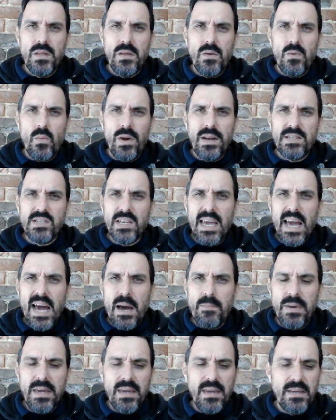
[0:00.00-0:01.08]
when a cigar
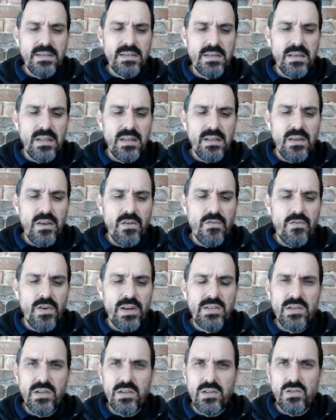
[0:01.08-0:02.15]
peaks and you've
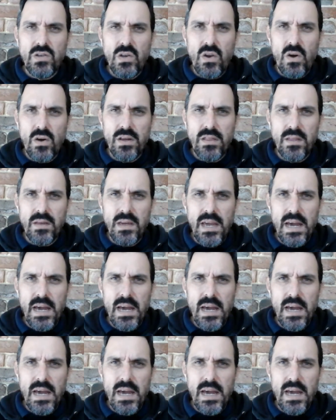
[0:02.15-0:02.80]
rested it too long in the